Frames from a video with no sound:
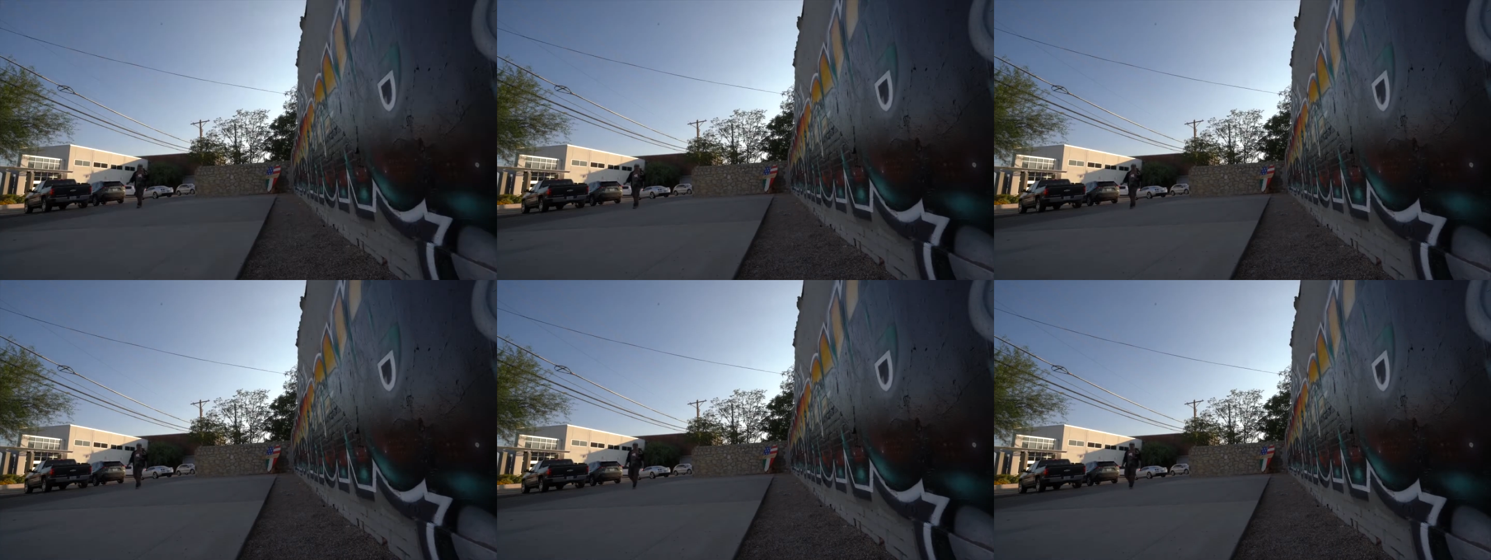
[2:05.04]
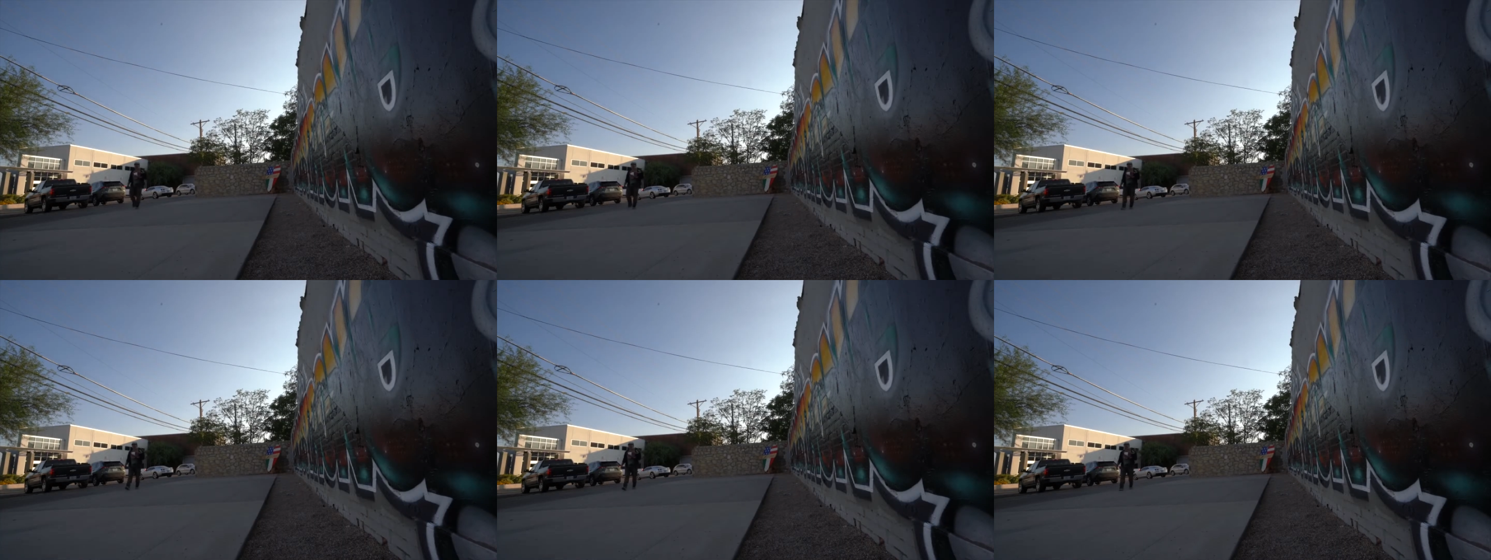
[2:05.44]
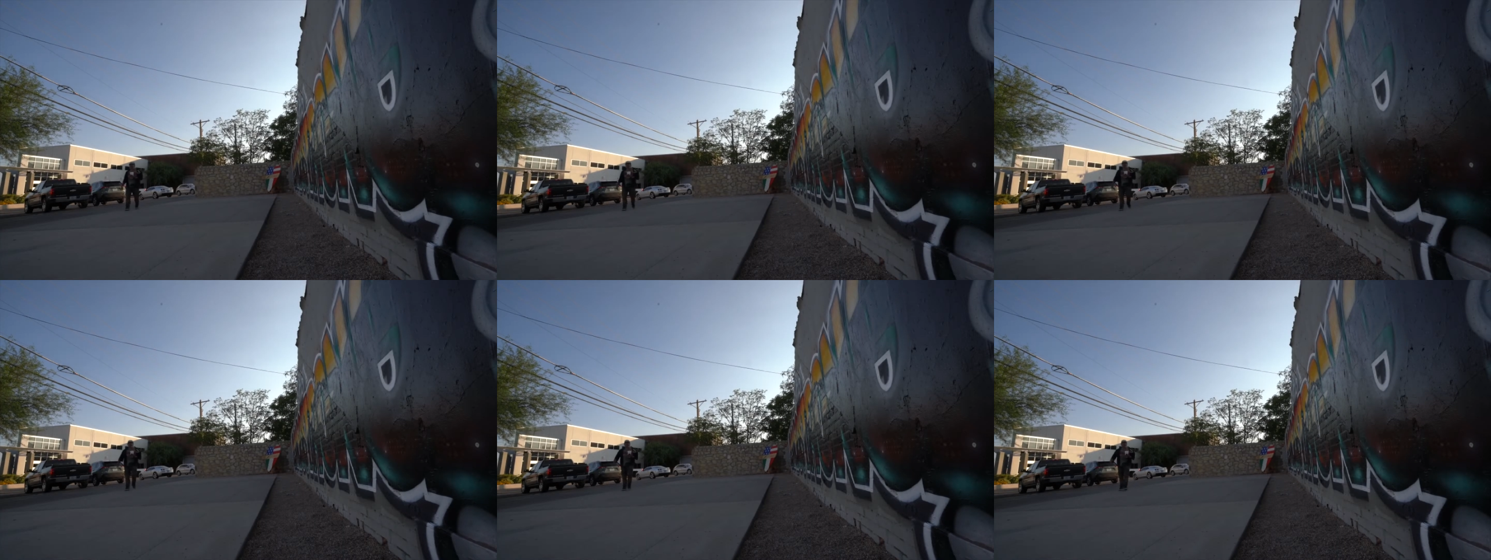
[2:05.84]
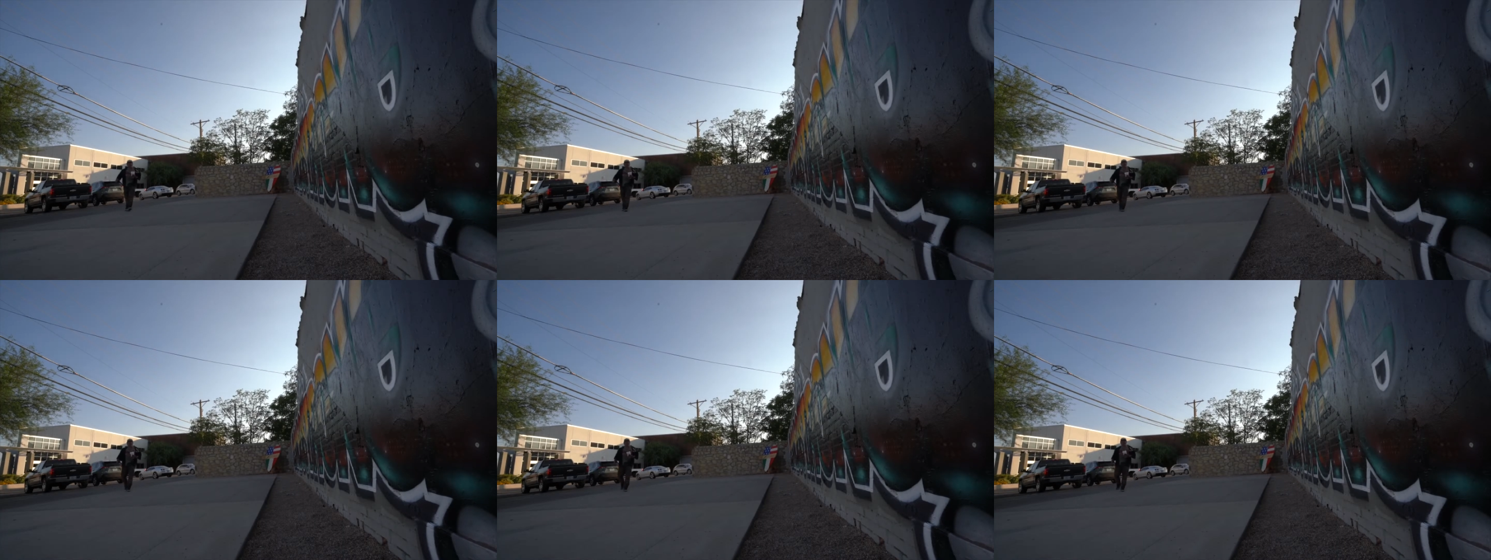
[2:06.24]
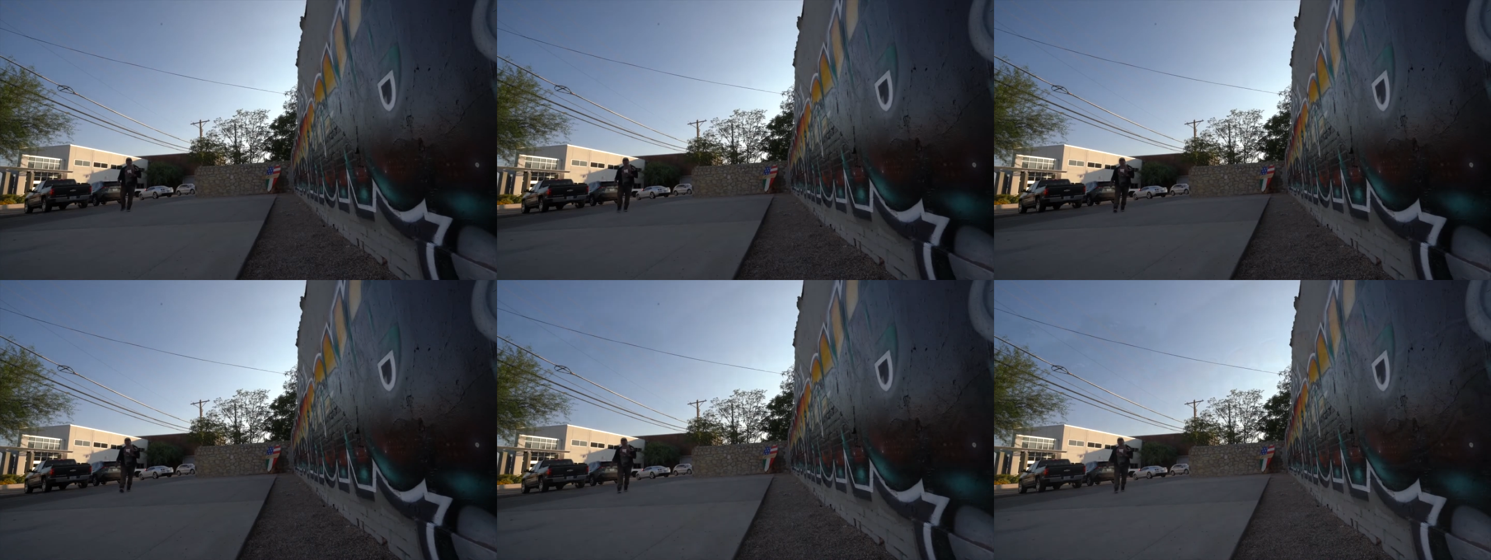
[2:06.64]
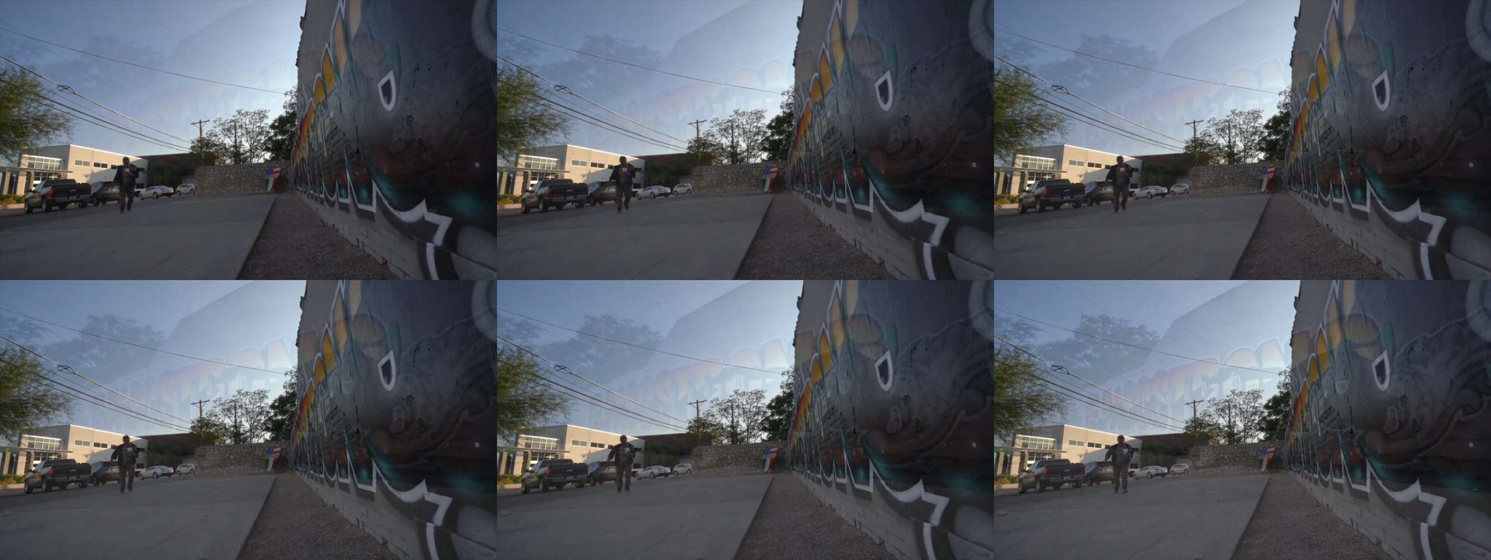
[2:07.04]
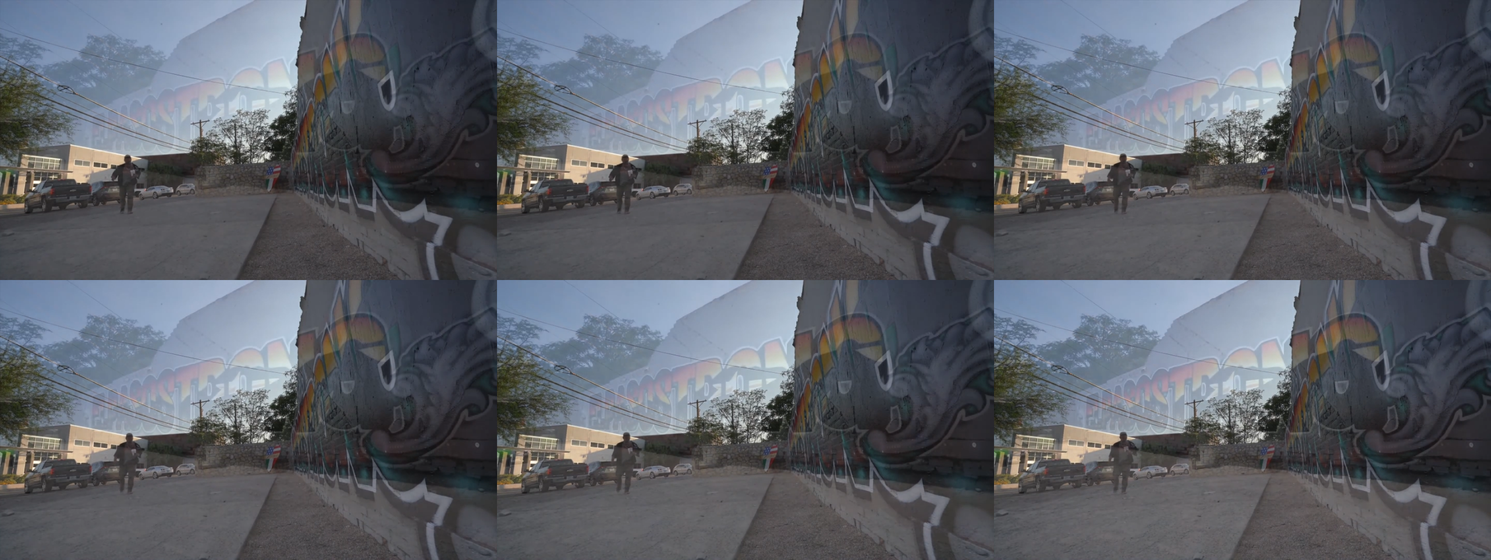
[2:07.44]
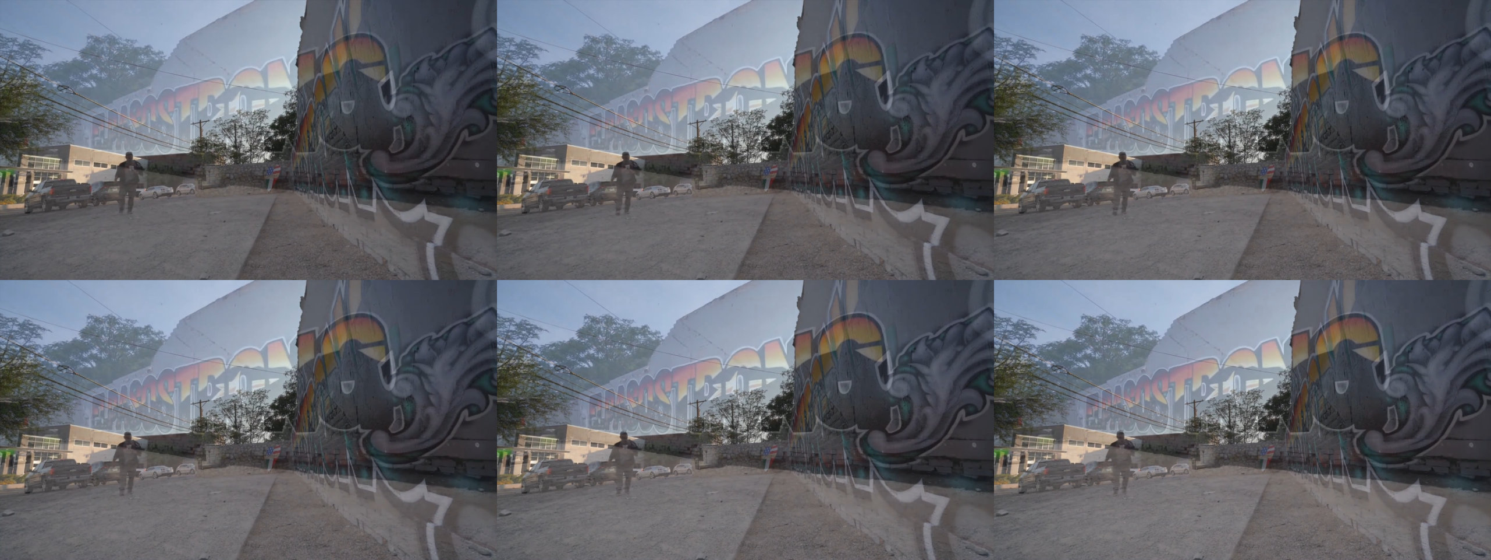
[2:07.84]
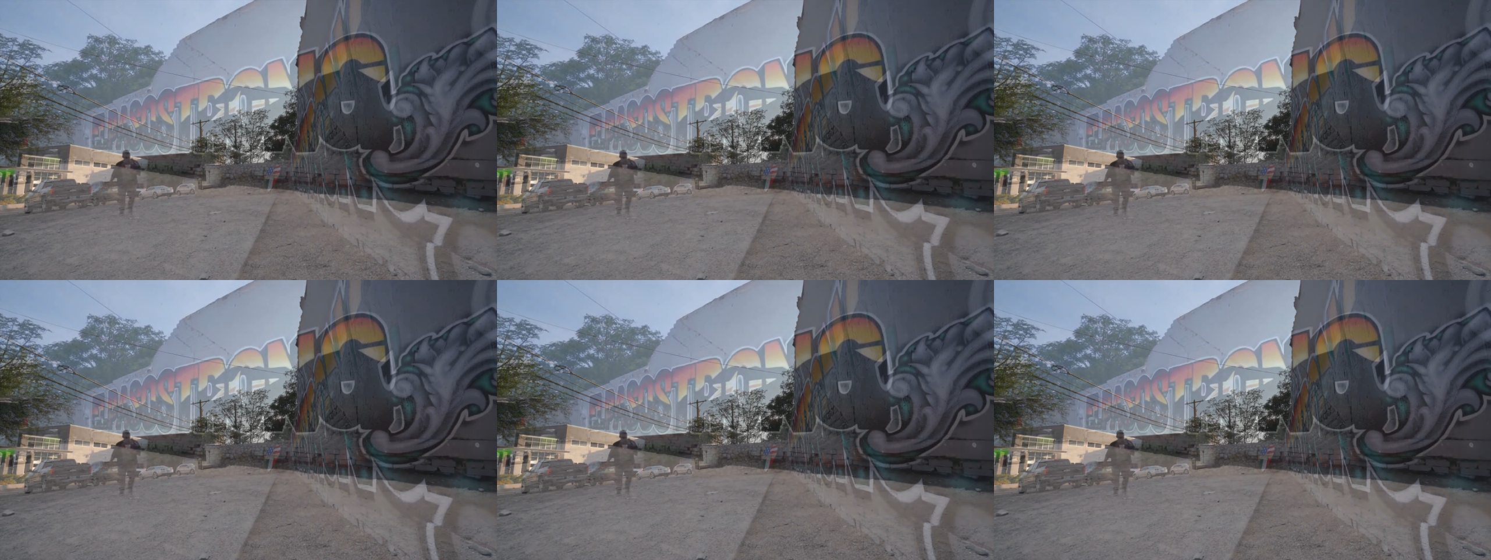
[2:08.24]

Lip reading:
(no speaker visible)